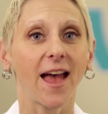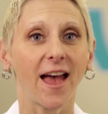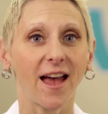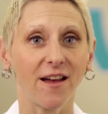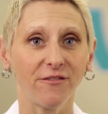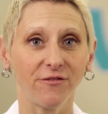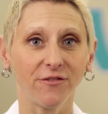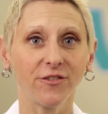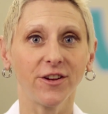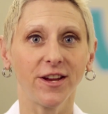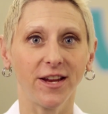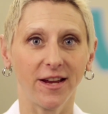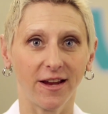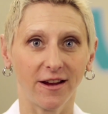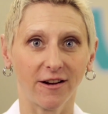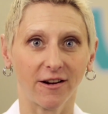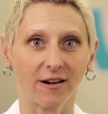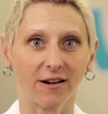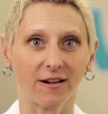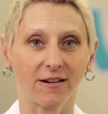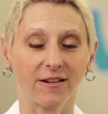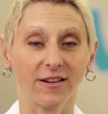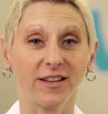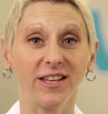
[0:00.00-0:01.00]
Every
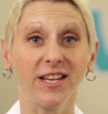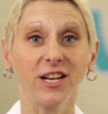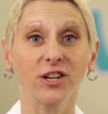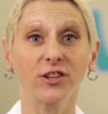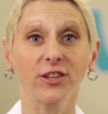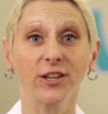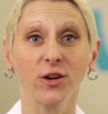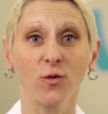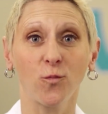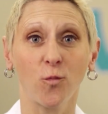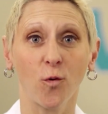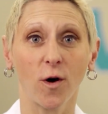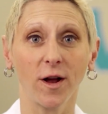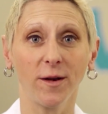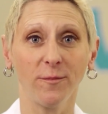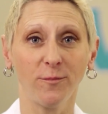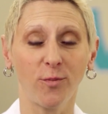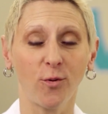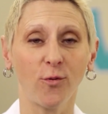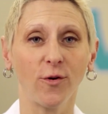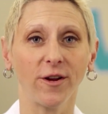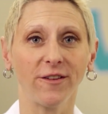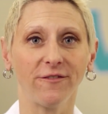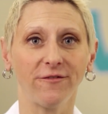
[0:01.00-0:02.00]
year, nearly
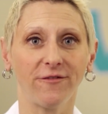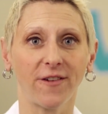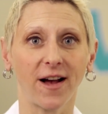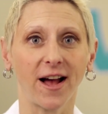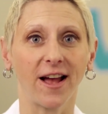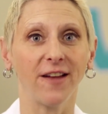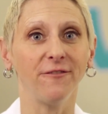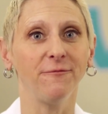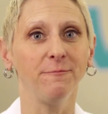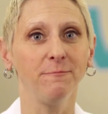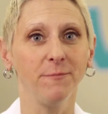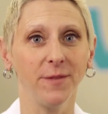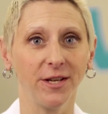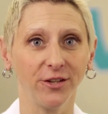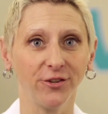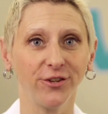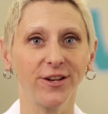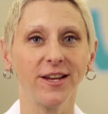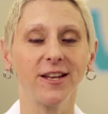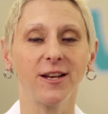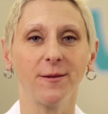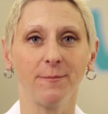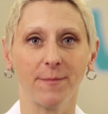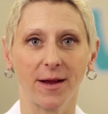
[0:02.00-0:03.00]
1.5
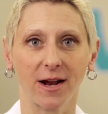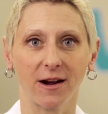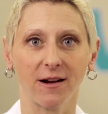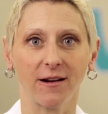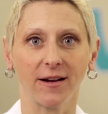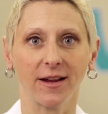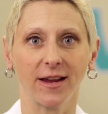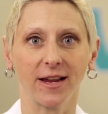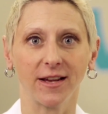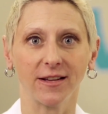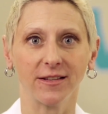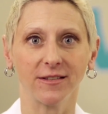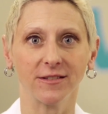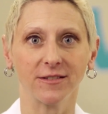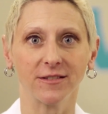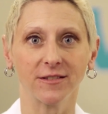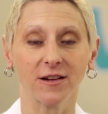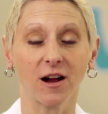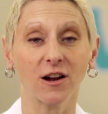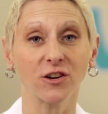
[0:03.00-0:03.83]
million Americans